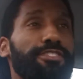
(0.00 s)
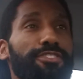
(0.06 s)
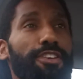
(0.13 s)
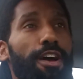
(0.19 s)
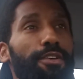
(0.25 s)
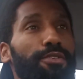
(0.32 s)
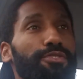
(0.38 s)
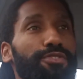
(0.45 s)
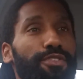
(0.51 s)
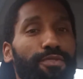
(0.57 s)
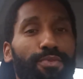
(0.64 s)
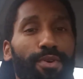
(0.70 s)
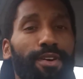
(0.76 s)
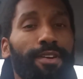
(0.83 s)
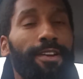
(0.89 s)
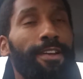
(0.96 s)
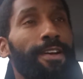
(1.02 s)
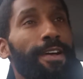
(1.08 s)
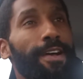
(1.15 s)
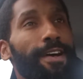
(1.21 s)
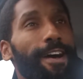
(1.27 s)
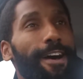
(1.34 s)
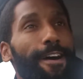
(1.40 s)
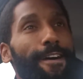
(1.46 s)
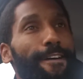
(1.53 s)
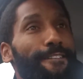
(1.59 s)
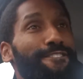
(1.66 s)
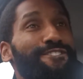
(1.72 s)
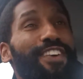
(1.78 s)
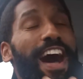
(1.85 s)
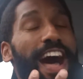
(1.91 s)
sorrows of work
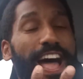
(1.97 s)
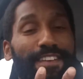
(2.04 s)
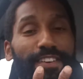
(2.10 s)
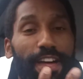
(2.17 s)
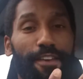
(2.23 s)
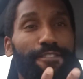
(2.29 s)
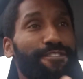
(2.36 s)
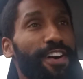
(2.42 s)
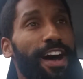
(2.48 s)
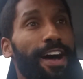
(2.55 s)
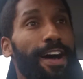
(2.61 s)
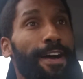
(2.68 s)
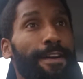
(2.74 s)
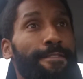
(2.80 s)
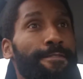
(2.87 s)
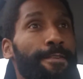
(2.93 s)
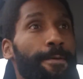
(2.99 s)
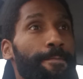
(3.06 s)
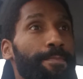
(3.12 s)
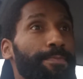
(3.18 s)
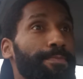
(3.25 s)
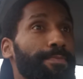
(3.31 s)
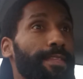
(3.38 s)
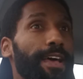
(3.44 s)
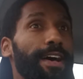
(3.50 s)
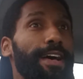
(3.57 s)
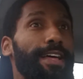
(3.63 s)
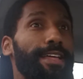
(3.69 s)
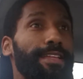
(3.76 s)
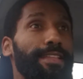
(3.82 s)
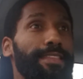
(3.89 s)
5 out of 5
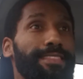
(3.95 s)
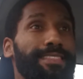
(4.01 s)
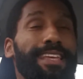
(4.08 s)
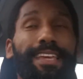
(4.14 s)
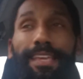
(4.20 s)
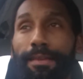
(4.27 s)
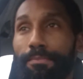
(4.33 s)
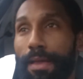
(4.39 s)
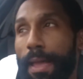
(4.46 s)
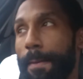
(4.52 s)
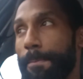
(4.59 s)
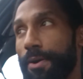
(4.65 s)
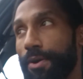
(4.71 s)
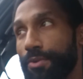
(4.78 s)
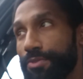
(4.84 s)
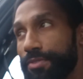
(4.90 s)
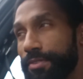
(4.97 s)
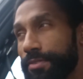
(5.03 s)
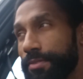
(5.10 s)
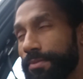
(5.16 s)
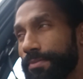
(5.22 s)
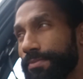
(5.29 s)
thinking man poses.